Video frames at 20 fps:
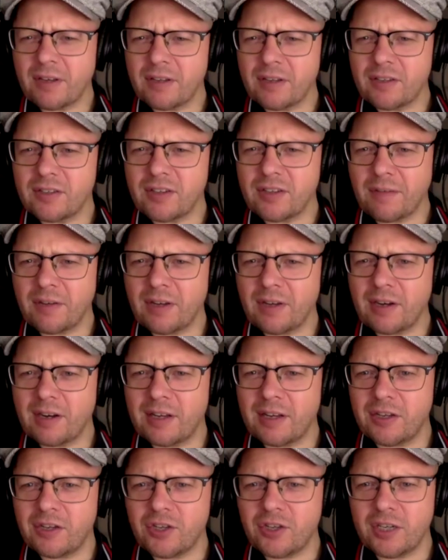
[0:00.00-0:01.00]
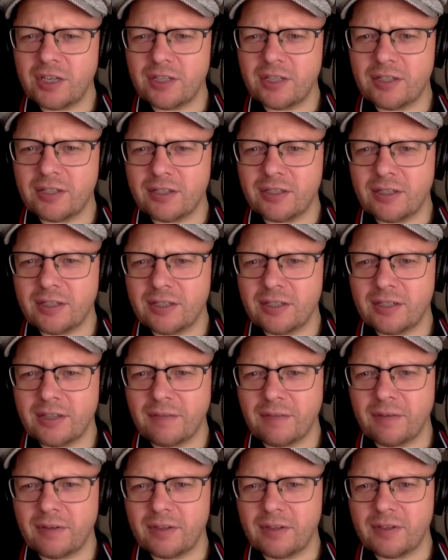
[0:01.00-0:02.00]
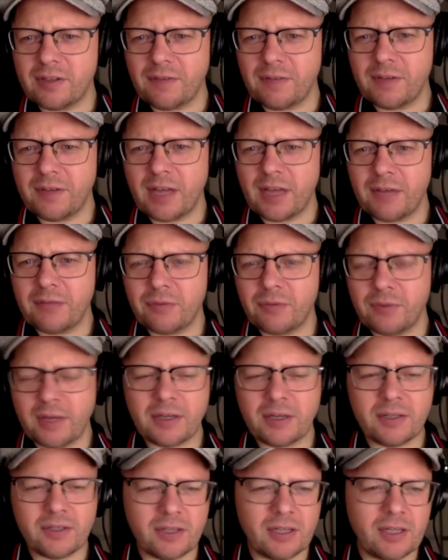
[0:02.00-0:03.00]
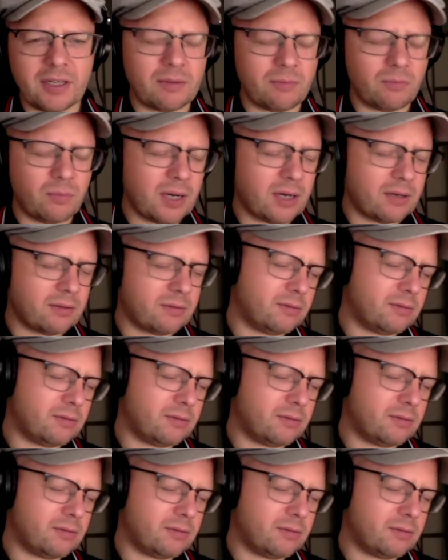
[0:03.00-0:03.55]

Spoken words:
seven clean sheets, is it? Seven games without conceding. Wow.